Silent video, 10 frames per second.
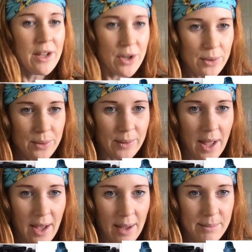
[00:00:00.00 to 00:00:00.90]

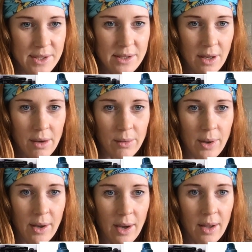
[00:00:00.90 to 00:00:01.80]
Cool. So
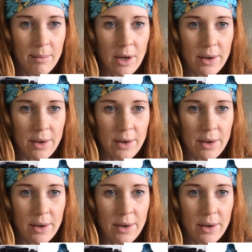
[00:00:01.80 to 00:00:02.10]
I'm